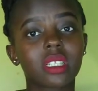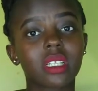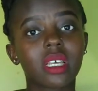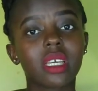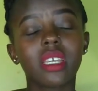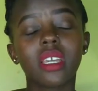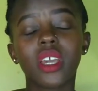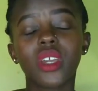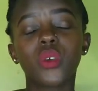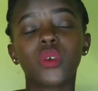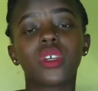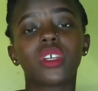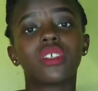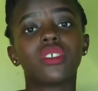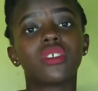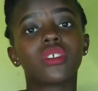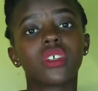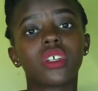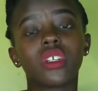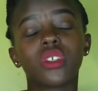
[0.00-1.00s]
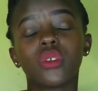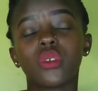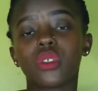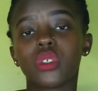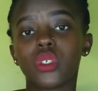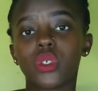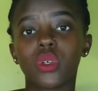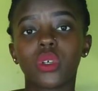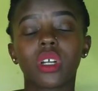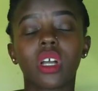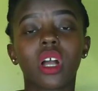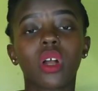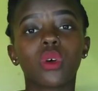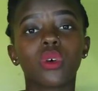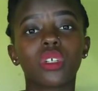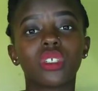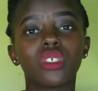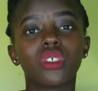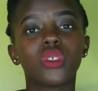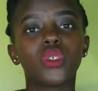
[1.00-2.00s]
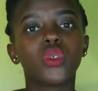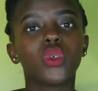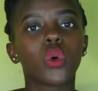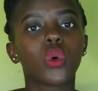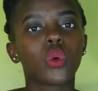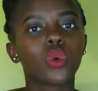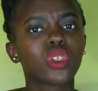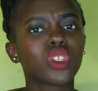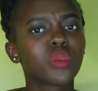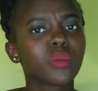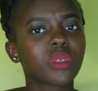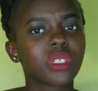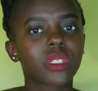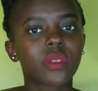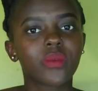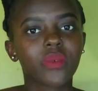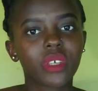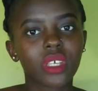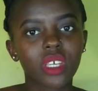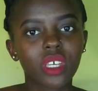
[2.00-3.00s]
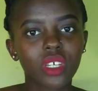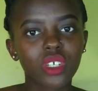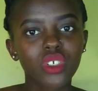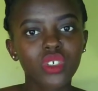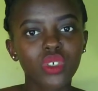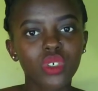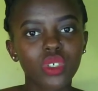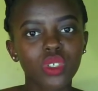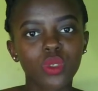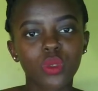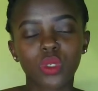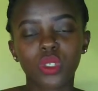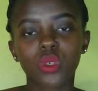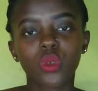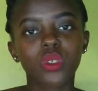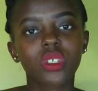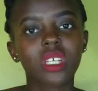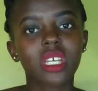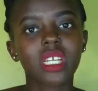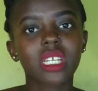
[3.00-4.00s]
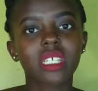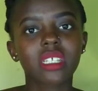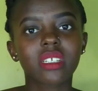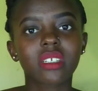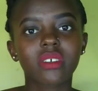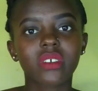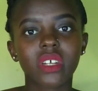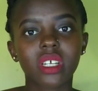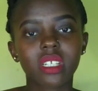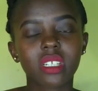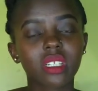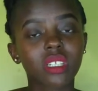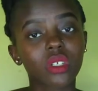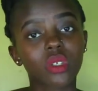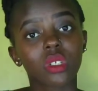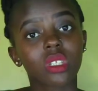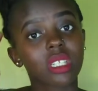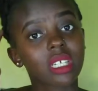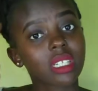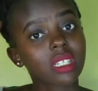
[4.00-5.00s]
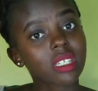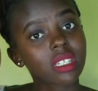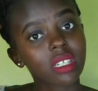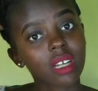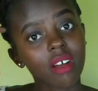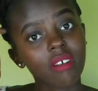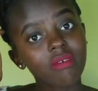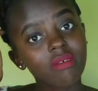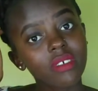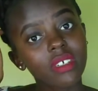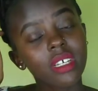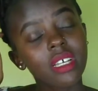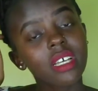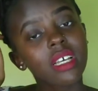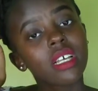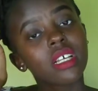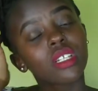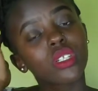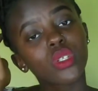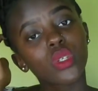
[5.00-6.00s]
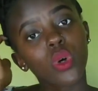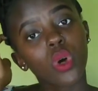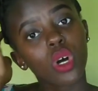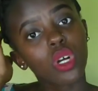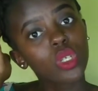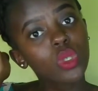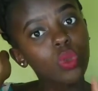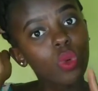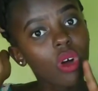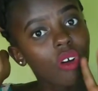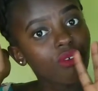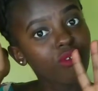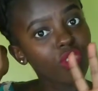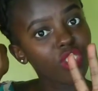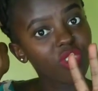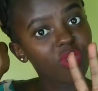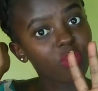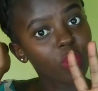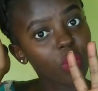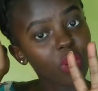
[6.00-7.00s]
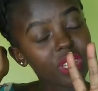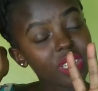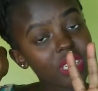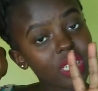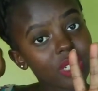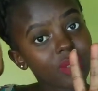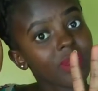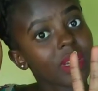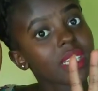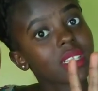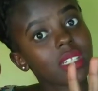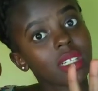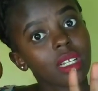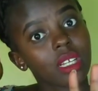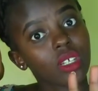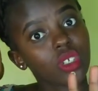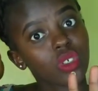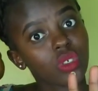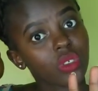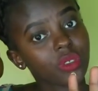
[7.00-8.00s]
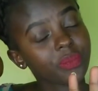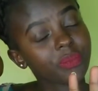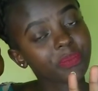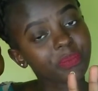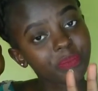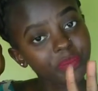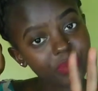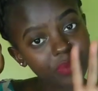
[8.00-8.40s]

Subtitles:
Here you can train your dog according to your own specifications without any stress and all that stuff. So on to our fourth point is vaccination.